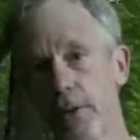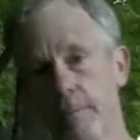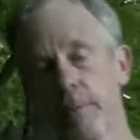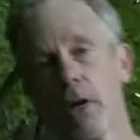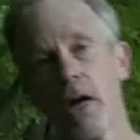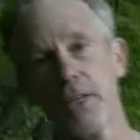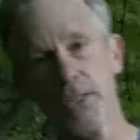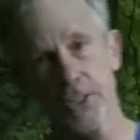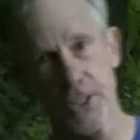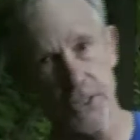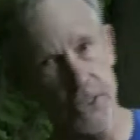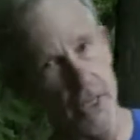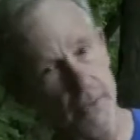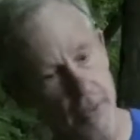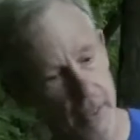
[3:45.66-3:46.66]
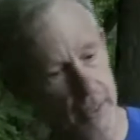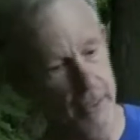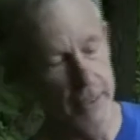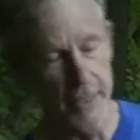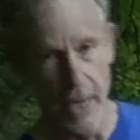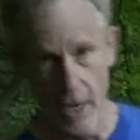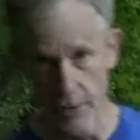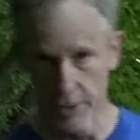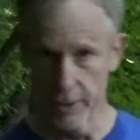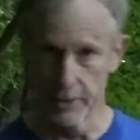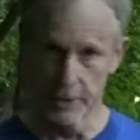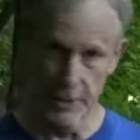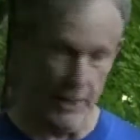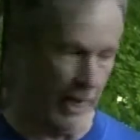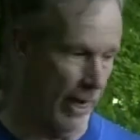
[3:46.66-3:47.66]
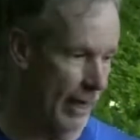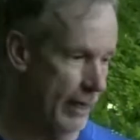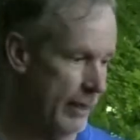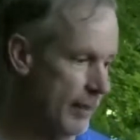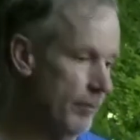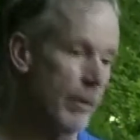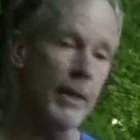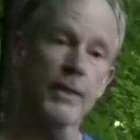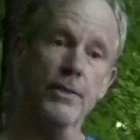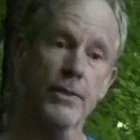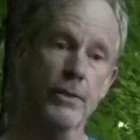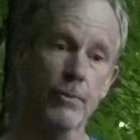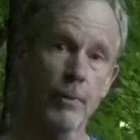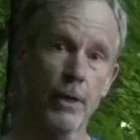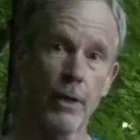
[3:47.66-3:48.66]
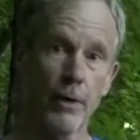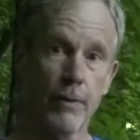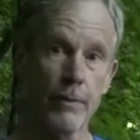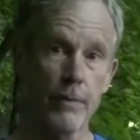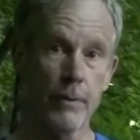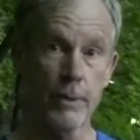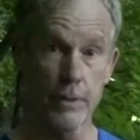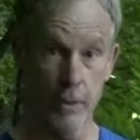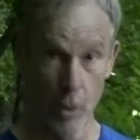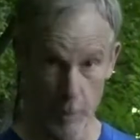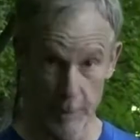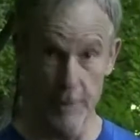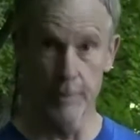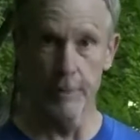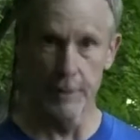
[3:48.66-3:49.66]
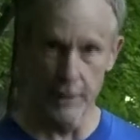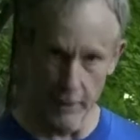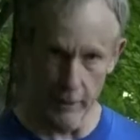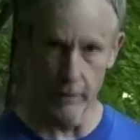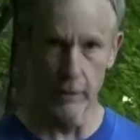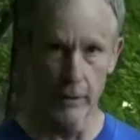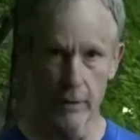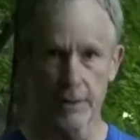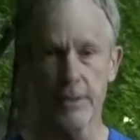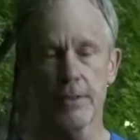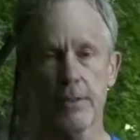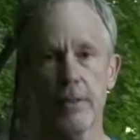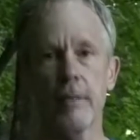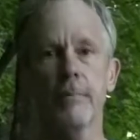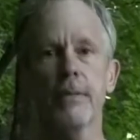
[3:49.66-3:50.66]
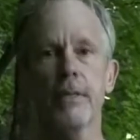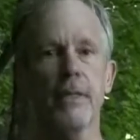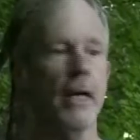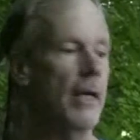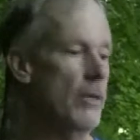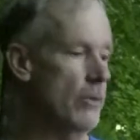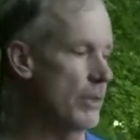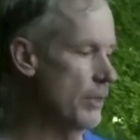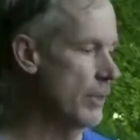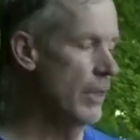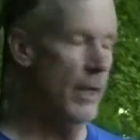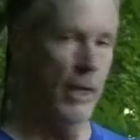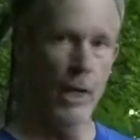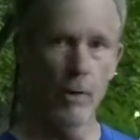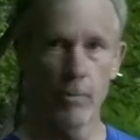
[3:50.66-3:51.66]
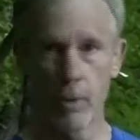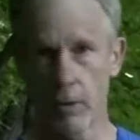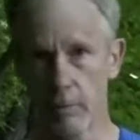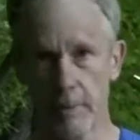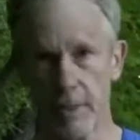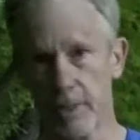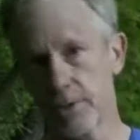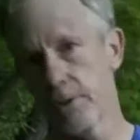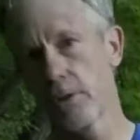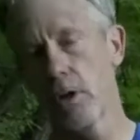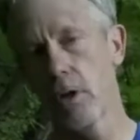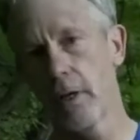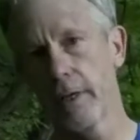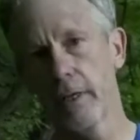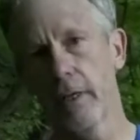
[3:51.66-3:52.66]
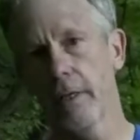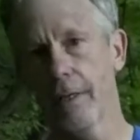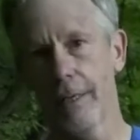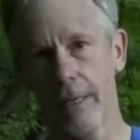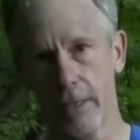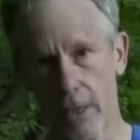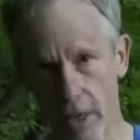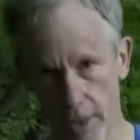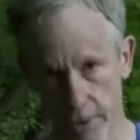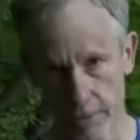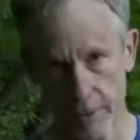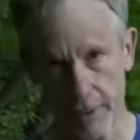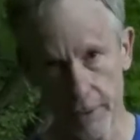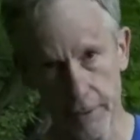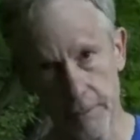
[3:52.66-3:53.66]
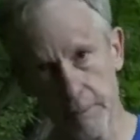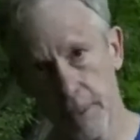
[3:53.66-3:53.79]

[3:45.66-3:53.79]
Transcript: of the project is on the downhill side, in places where the slope is particularly steep and dangerous. We'll be installing a guardrail.